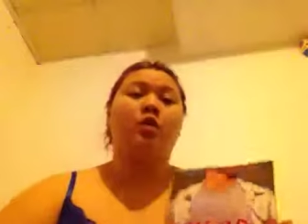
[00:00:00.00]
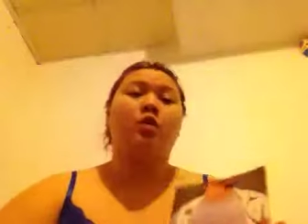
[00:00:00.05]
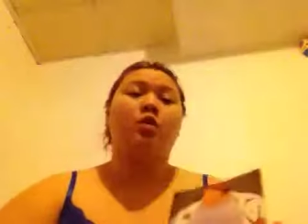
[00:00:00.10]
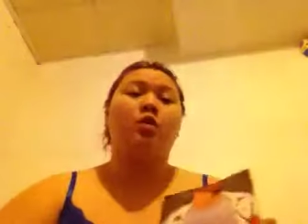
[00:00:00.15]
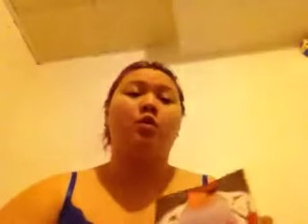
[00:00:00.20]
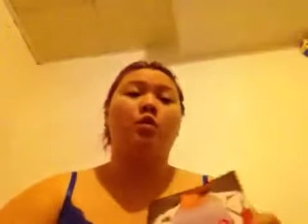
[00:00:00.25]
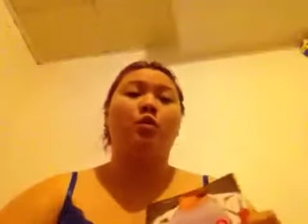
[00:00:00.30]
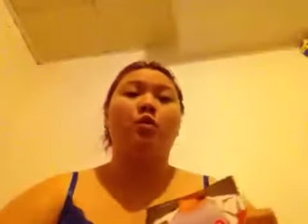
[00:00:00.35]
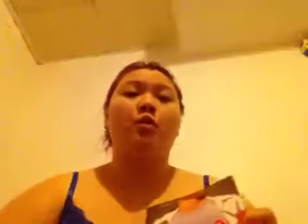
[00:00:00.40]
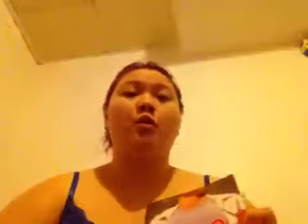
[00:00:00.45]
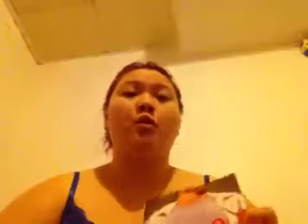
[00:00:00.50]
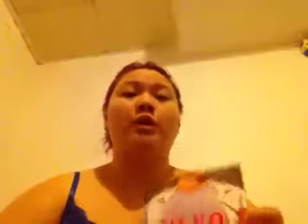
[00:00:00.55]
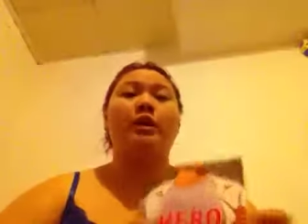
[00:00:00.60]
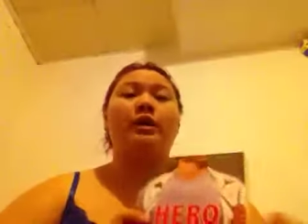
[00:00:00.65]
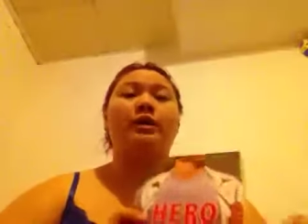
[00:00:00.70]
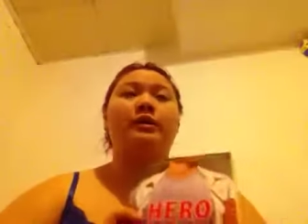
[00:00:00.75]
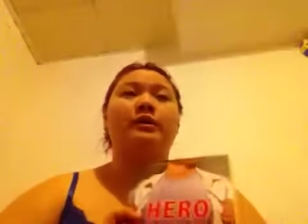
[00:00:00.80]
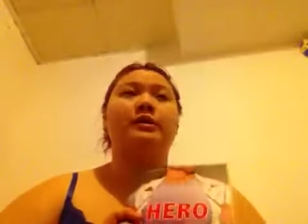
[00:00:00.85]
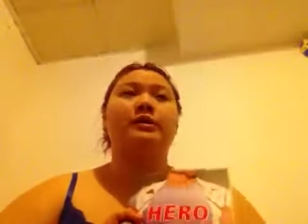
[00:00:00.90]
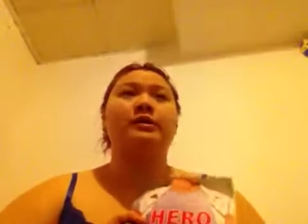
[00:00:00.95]
who
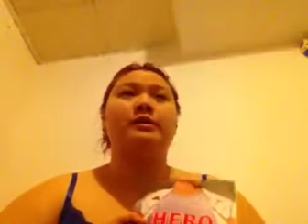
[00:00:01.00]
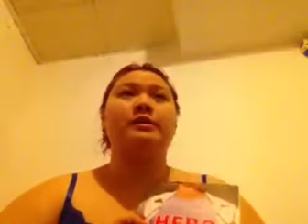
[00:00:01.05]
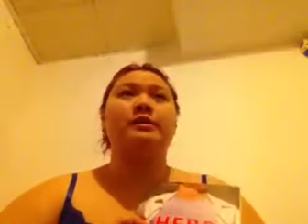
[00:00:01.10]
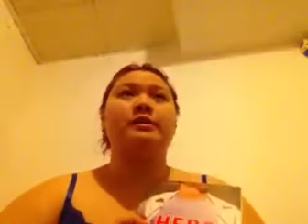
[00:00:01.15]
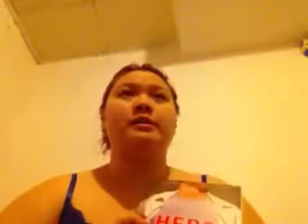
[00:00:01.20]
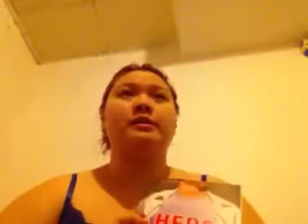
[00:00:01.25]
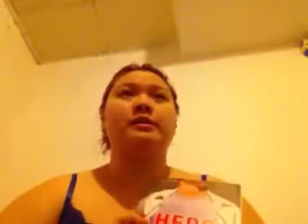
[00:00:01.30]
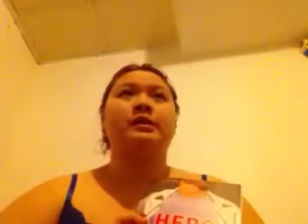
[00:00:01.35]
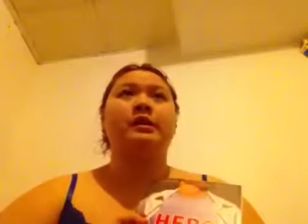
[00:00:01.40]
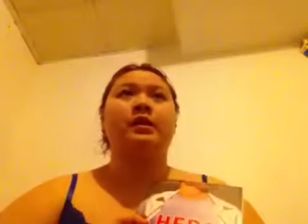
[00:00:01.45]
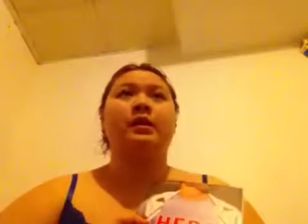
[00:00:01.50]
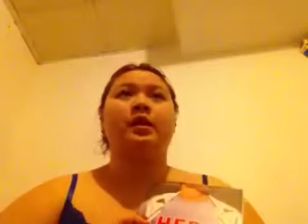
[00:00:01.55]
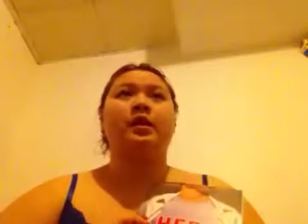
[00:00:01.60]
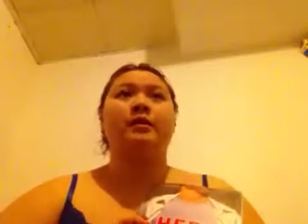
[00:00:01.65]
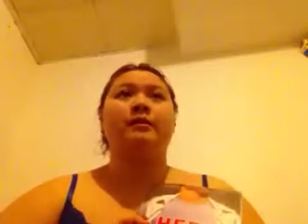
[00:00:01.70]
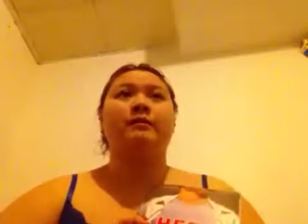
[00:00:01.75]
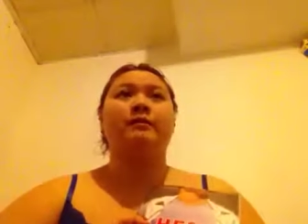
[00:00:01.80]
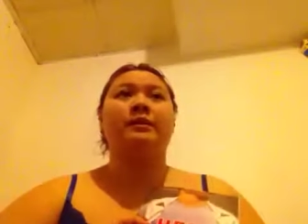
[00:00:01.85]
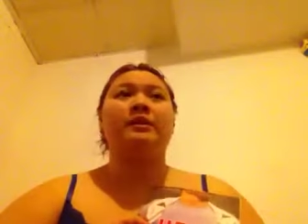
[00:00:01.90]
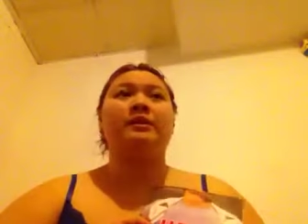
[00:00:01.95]
is
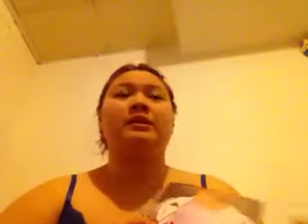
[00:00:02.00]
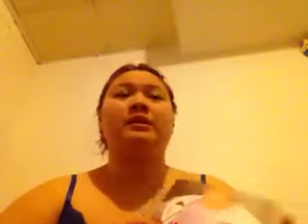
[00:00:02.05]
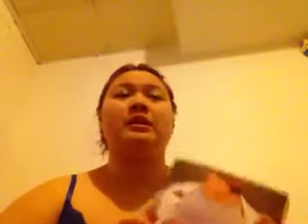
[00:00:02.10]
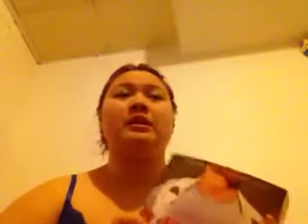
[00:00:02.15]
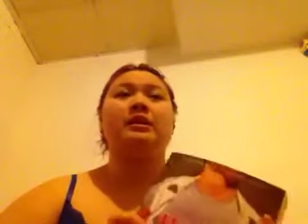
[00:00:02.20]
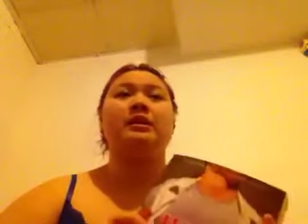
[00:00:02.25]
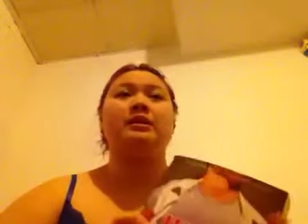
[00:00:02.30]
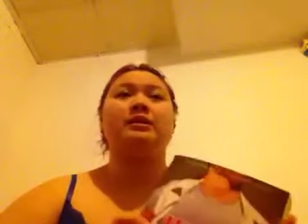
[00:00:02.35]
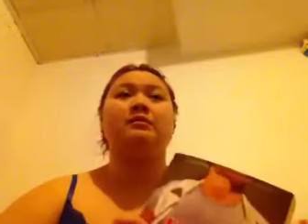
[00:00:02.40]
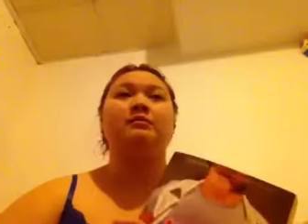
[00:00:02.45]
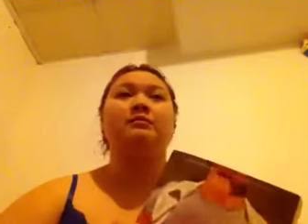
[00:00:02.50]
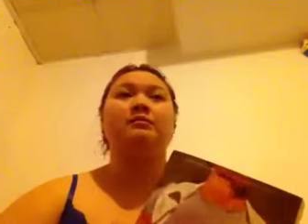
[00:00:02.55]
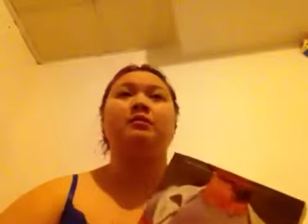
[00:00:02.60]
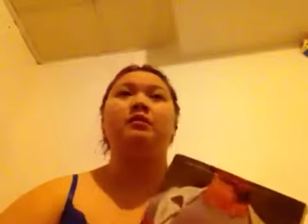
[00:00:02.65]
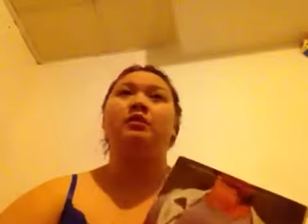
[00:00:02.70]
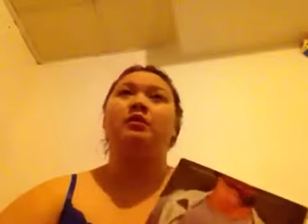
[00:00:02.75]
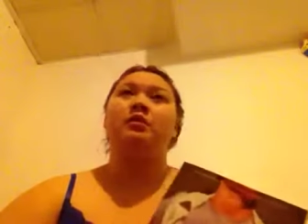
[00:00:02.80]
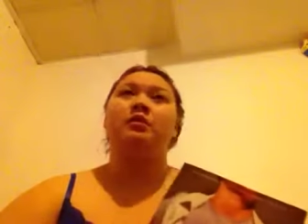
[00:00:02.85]
um, the team